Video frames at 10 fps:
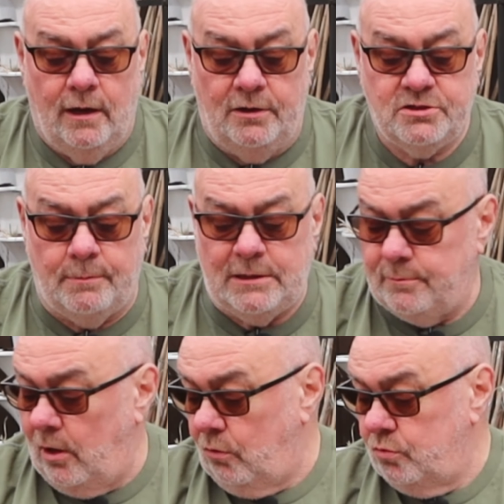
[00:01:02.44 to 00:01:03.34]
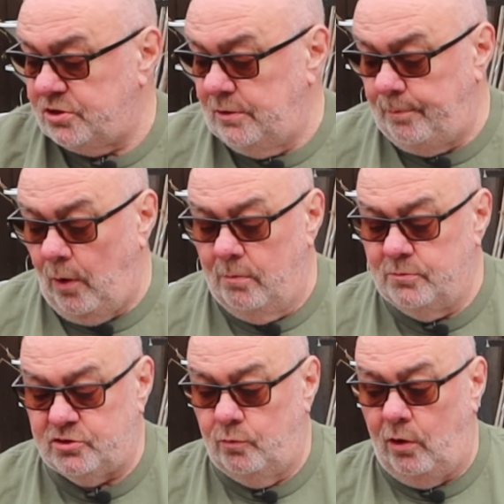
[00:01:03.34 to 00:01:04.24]
I'm just going to make some holes in the
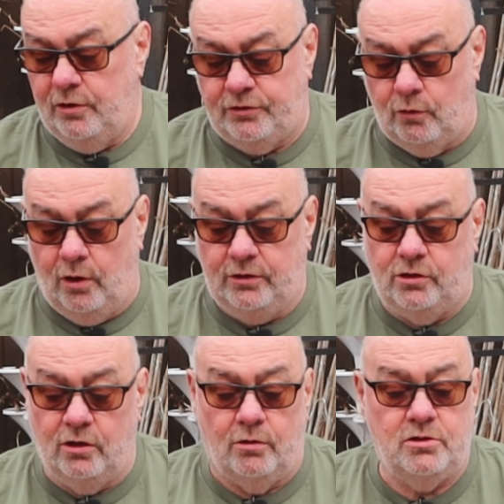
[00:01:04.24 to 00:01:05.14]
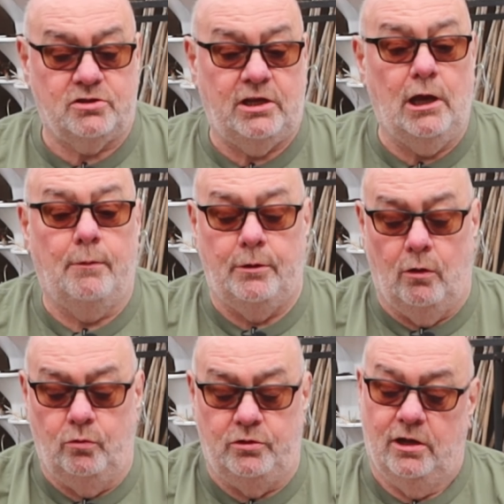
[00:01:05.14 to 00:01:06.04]
bottom. So what I thought I'd do, I just heat up an
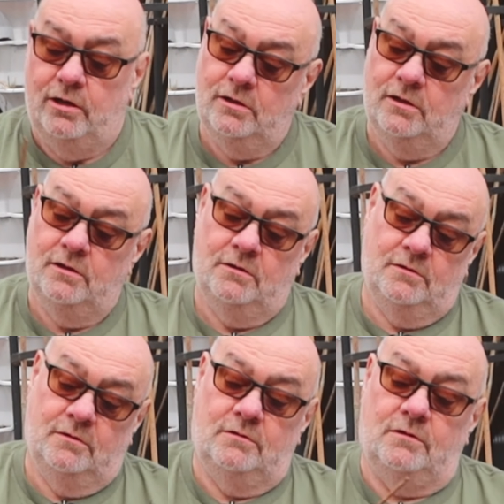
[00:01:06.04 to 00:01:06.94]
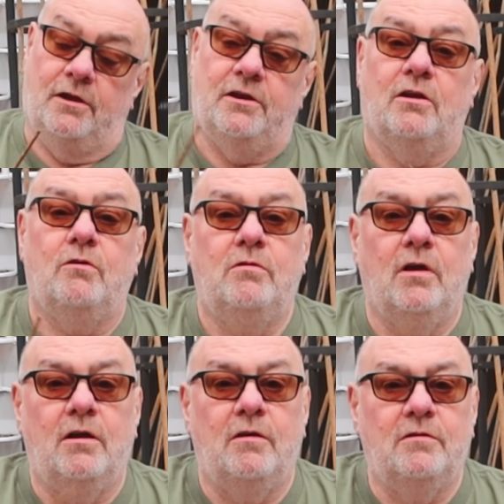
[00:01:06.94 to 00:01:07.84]
old, I don't
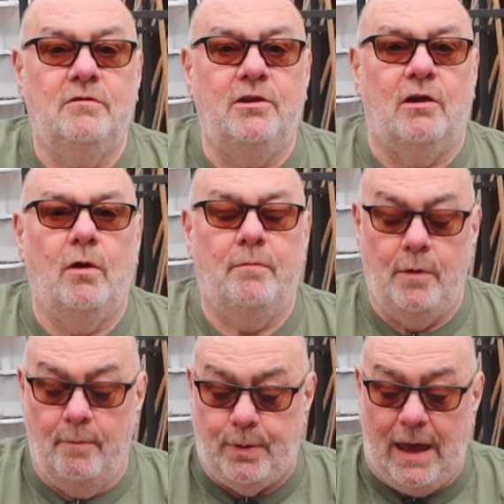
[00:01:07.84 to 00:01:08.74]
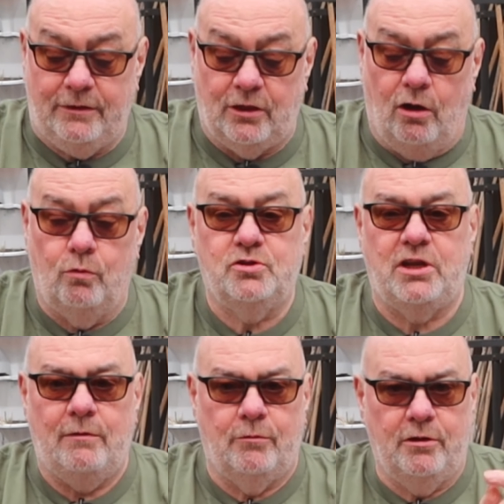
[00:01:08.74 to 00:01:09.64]
know, a peg that holds
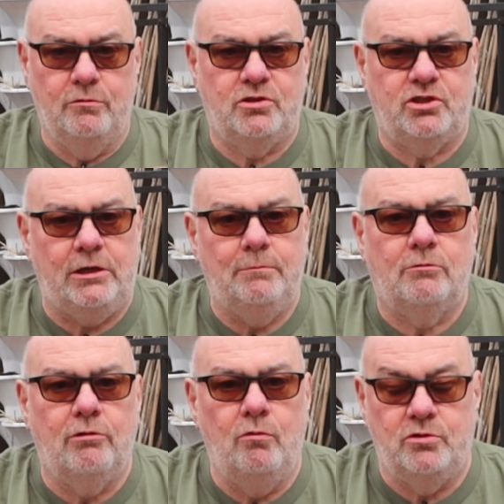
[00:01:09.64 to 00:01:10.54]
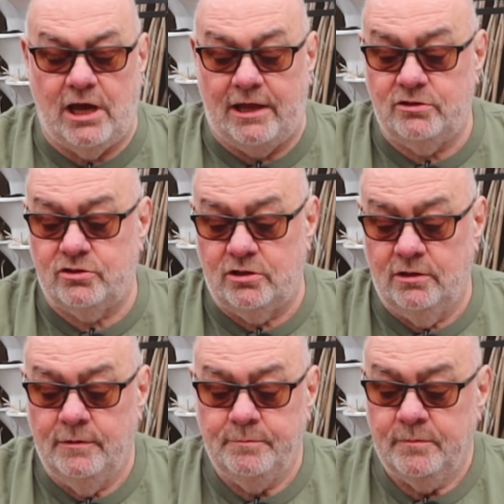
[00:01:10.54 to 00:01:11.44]
down one of those cheap grow tents
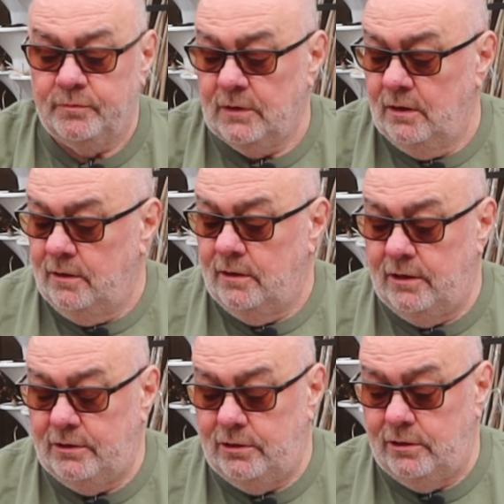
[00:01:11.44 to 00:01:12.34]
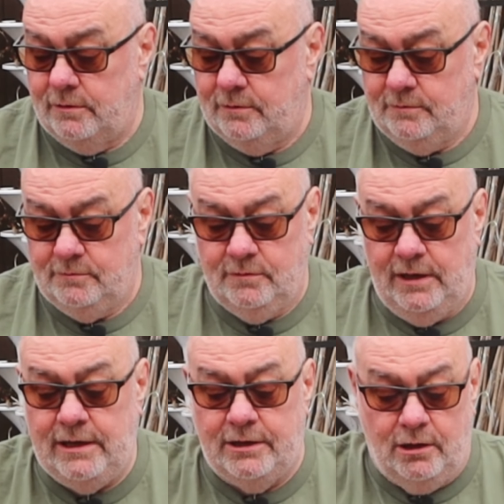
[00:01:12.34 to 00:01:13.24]
and
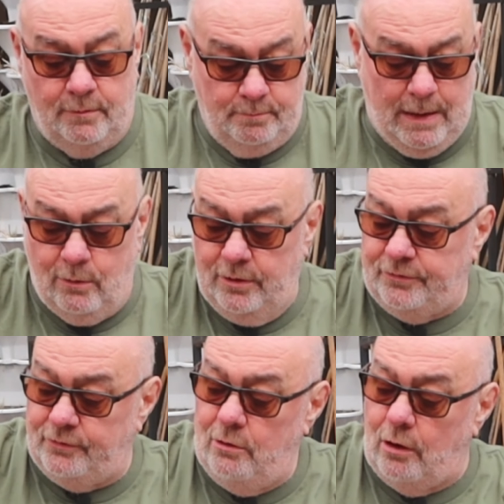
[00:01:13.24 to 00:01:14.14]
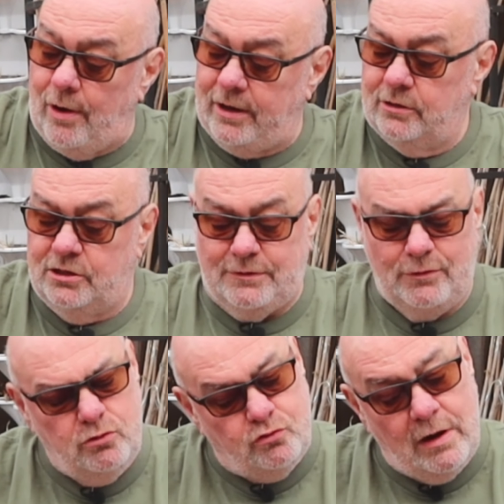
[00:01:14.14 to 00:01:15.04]
heat it up and melt it through, I reckon, because if
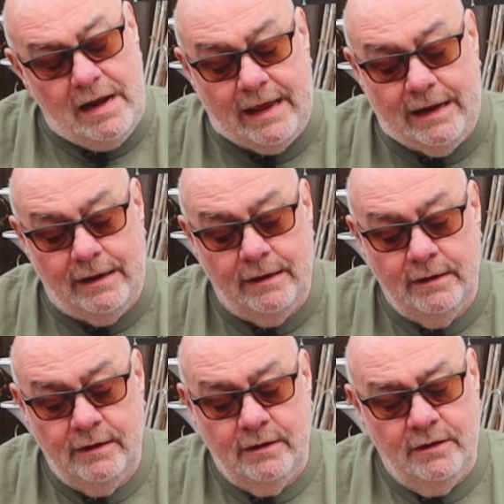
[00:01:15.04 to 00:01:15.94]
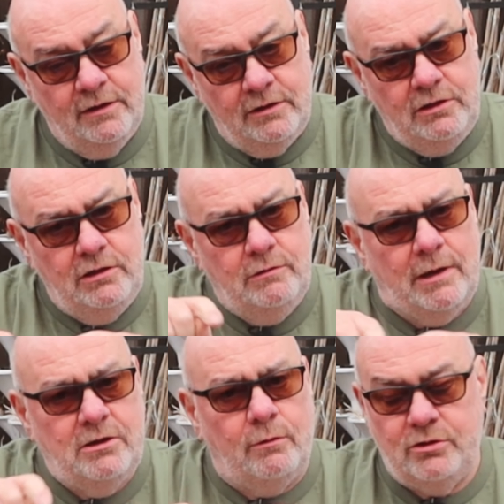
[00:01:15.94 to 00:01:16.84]
you drill it, you
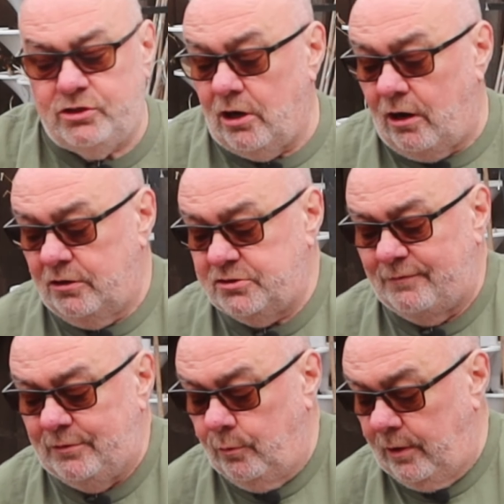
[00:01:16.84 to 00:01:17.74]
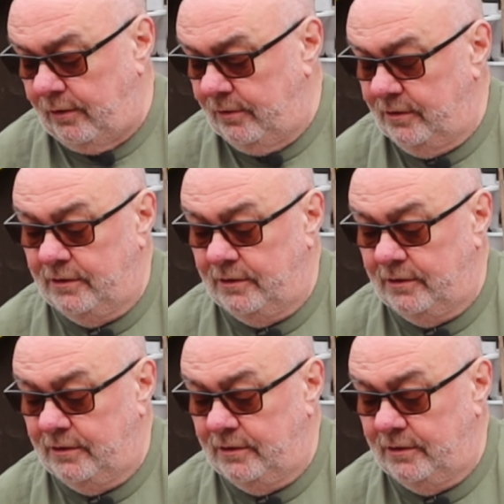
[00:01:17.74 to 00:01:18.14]
end up with shards everywhere.